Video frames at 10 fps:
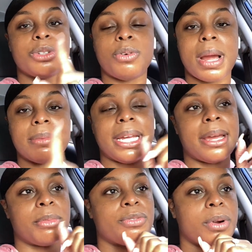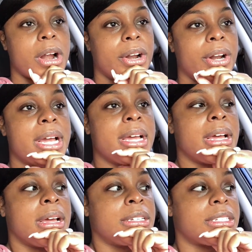grab the camera for her.
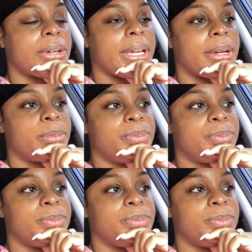So yeah,